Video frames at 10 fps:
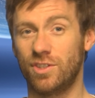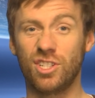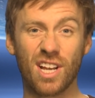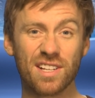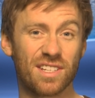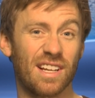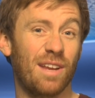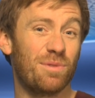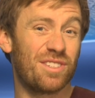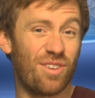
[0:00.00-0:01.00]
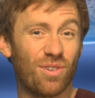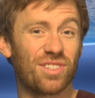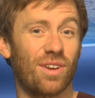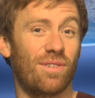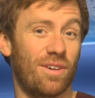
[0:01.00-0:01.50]
suggesting he was not
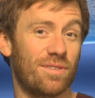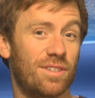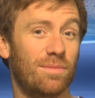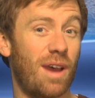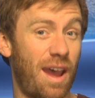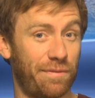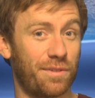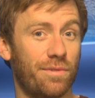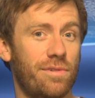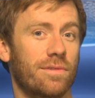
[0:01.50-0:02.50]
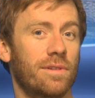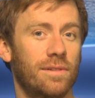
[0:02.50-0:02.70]
so lonesome after all.